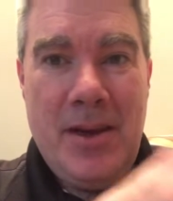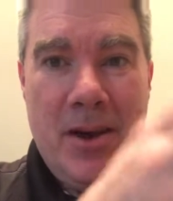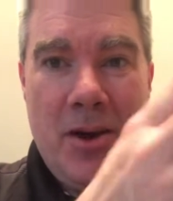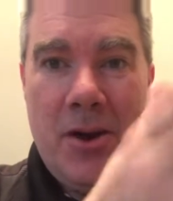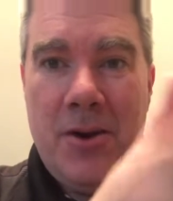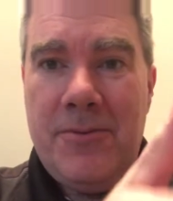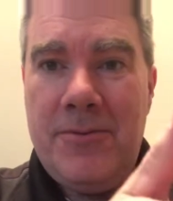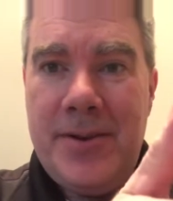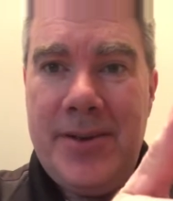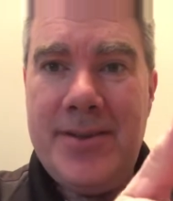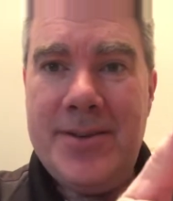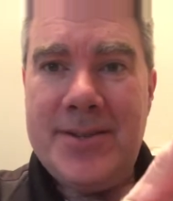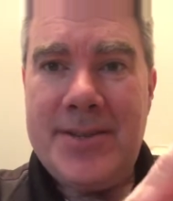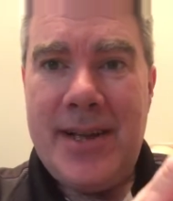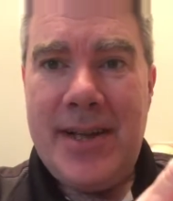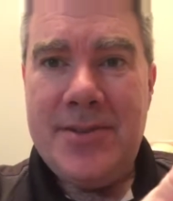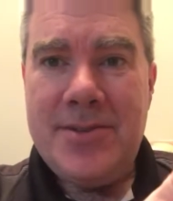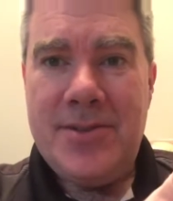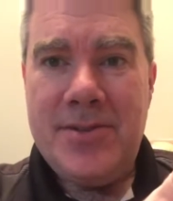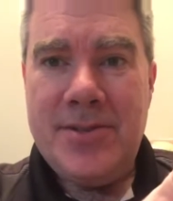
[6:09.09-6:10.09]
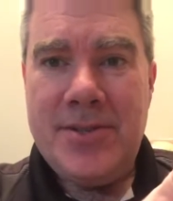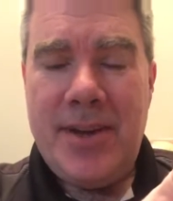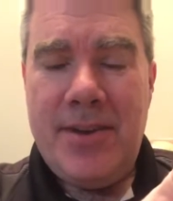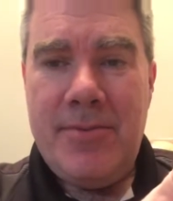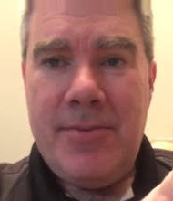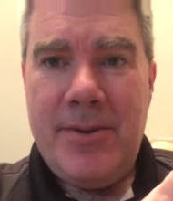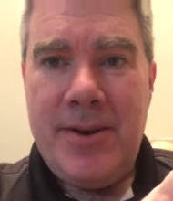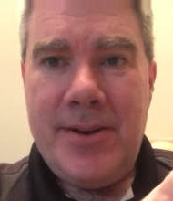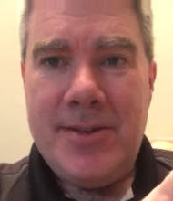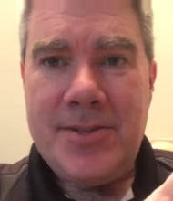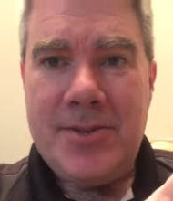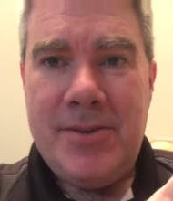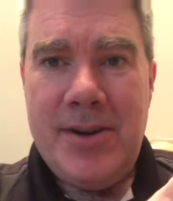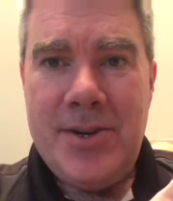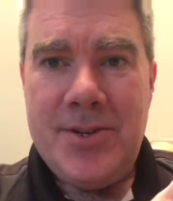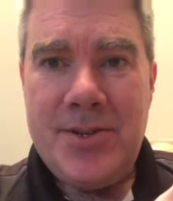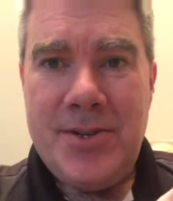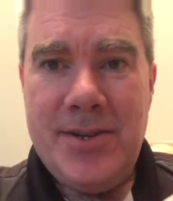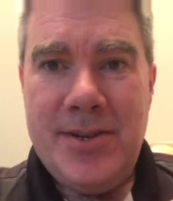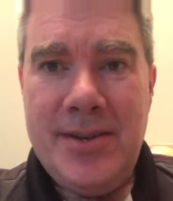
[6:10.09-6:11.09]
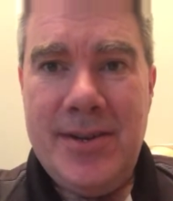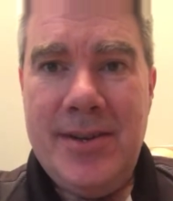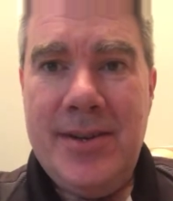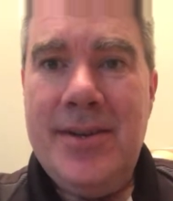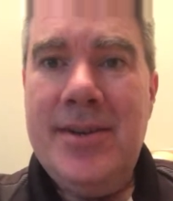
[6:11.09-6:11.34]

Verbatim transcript: Hopefully this answers everybody's question.